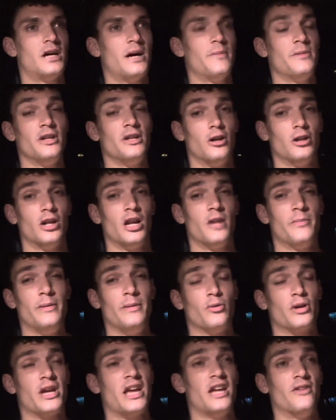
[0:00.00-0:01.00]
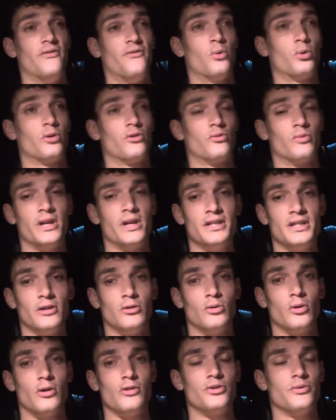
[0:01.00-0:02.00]
mean, a lot of people can't afford rent
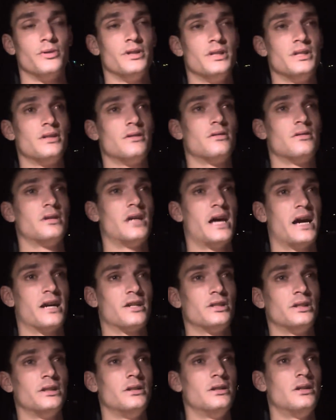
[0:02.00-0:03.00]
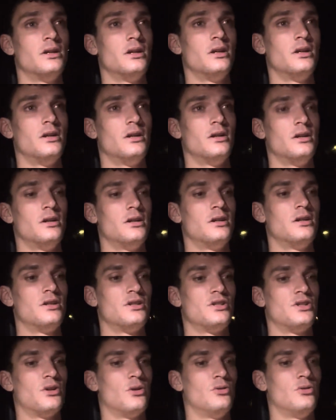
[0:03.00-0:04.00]
and groceries, actually.
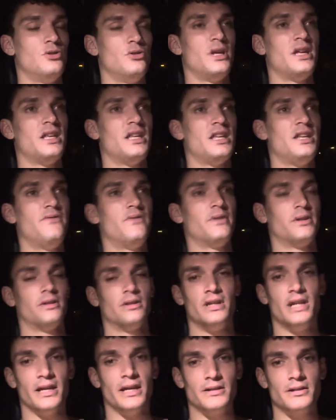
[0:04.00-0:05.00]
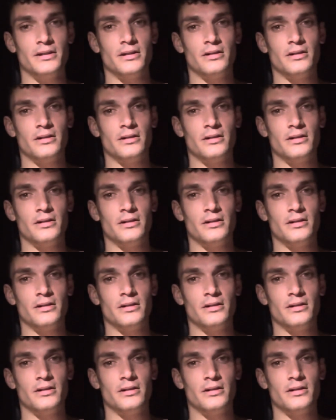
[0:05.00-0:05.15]
So do they even get